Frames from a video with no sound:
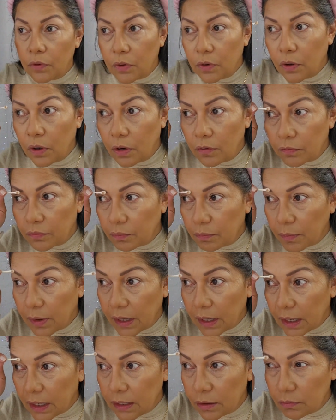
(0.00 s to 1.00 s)
Of
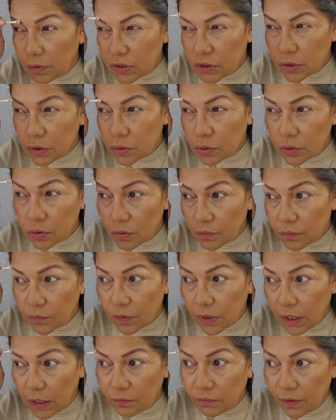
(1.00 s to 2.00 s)
any residues of
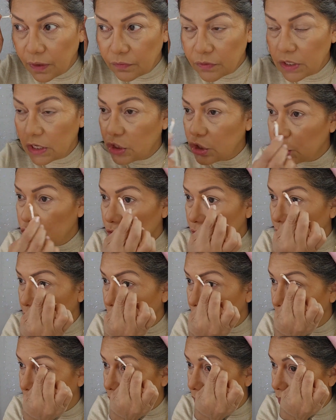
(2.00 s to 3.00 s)
like
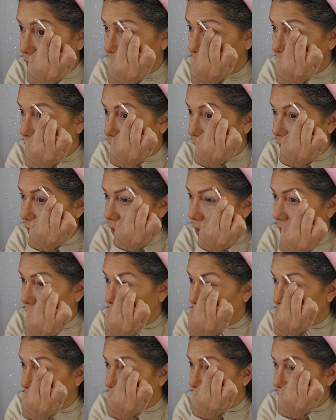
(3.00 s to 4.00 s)
foundation or
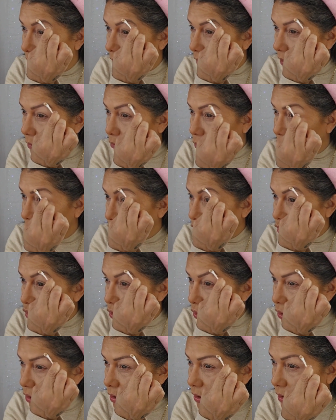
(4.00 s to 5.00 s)

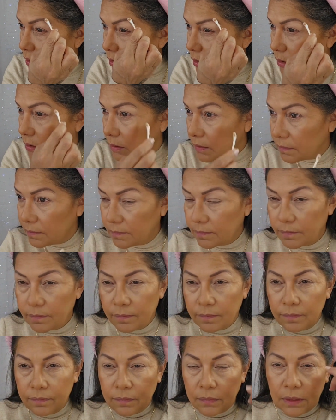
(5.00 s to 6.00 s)
bronzer.
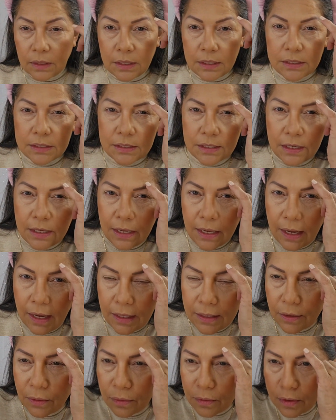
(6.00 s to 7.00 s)
You see, I
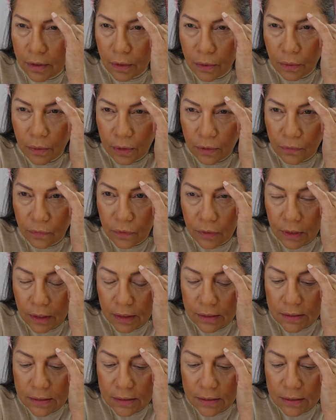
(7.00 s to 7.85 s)
don't know if you can